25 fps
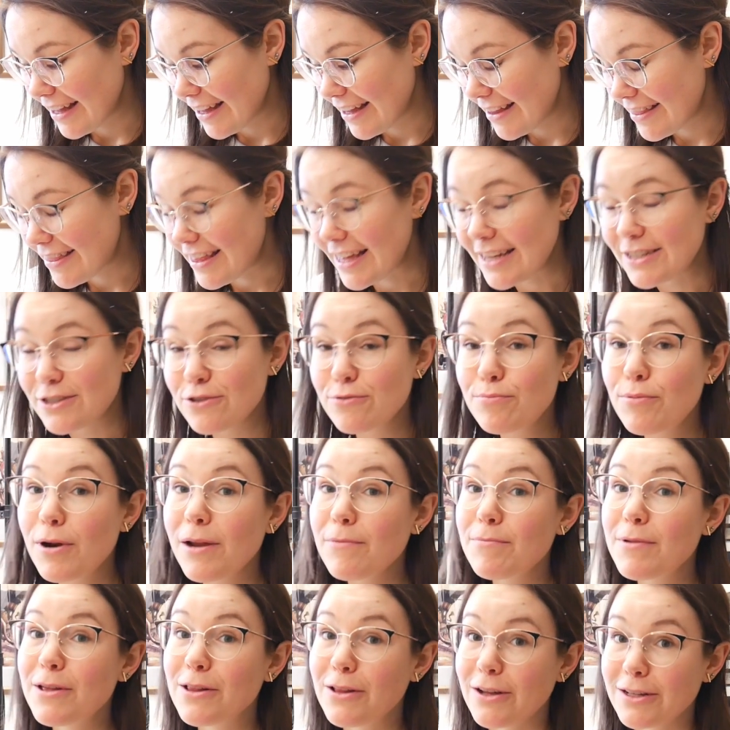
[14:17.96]
they do bring
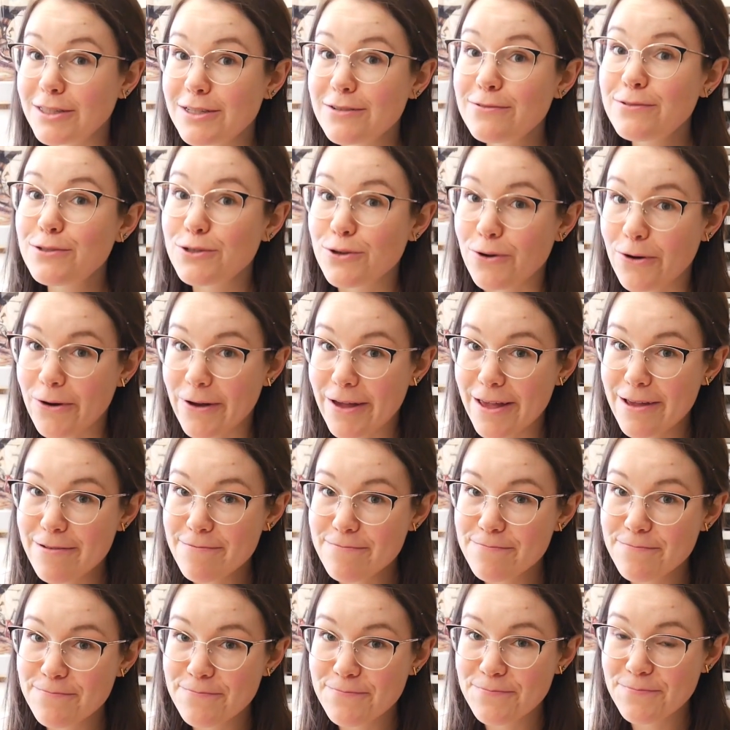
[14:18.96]
me lots of joy.
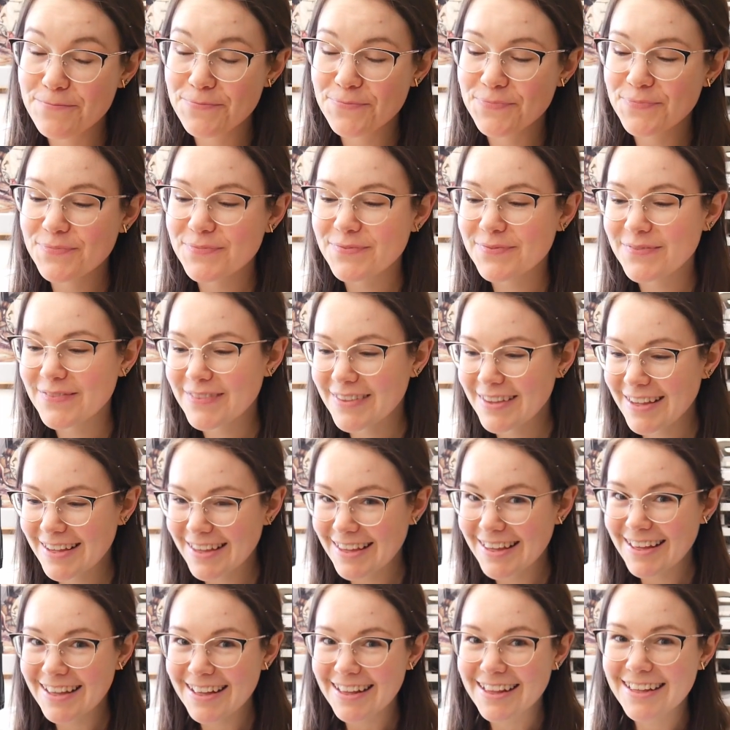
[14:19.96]

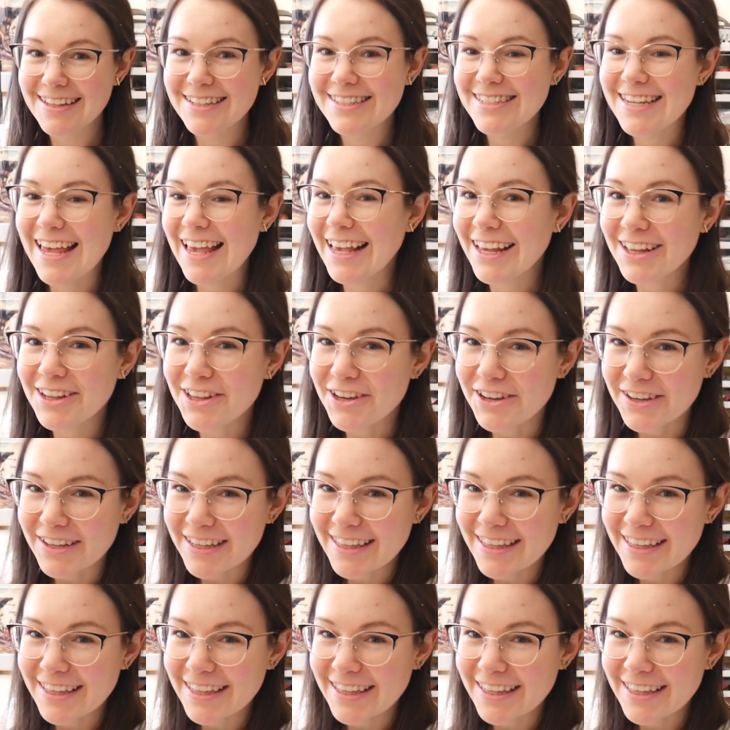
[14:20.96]
Take a look.